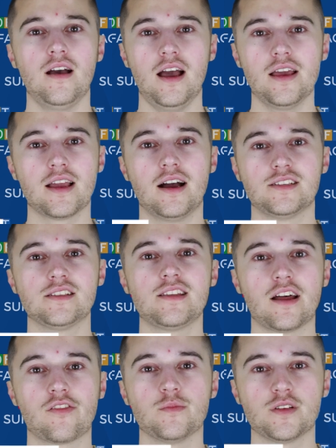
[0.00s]
Hi guys, it's
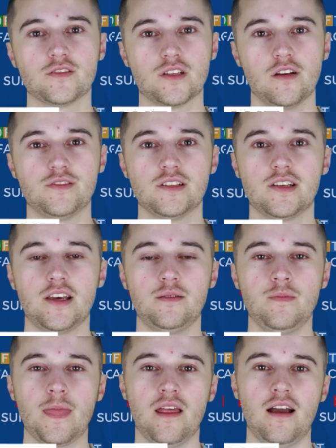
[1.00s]
Dan from Soft Surfaces
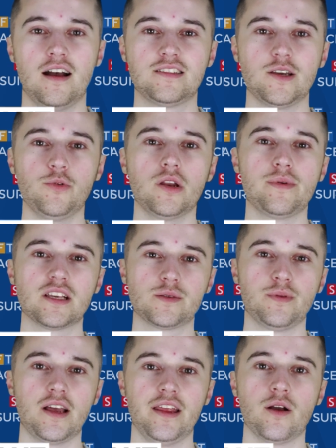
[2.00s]
here, and today we're going to be
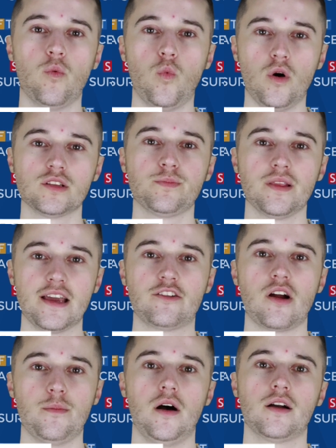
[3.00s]
explaining what
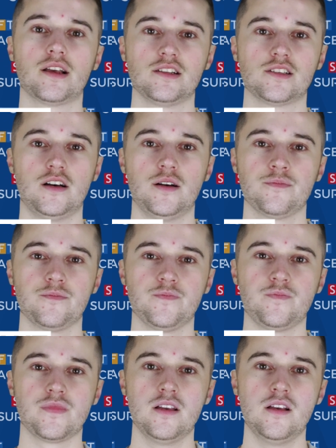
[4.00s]
playground markings are.
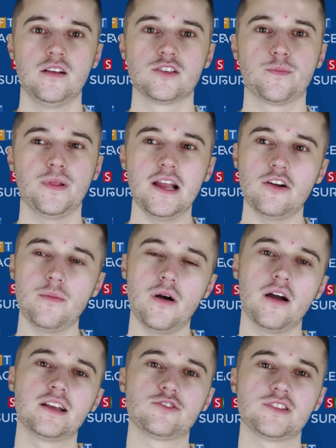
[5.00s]
So playground
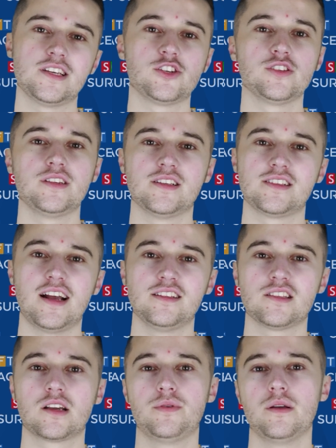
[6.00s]
markings are essentially
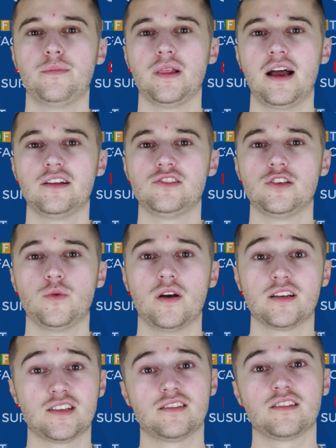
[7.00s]
designs that can be applied to uh,
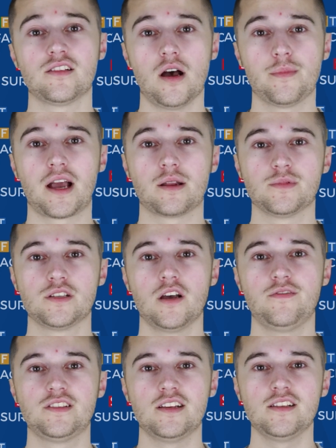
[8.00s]
existing tarmacadam
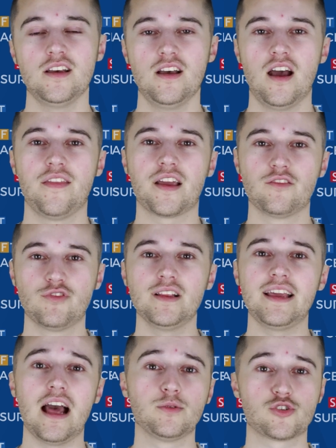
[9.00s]
surfaces, and they can
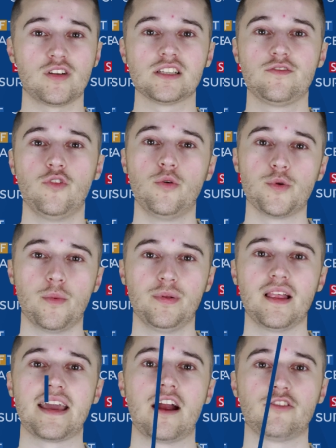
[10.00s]
really help transform your
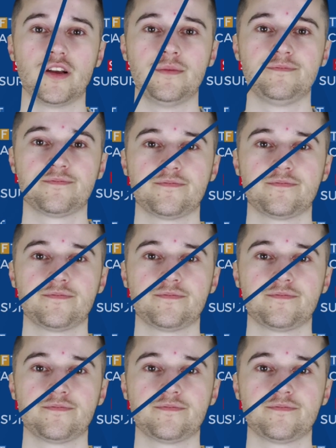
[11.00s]
play area.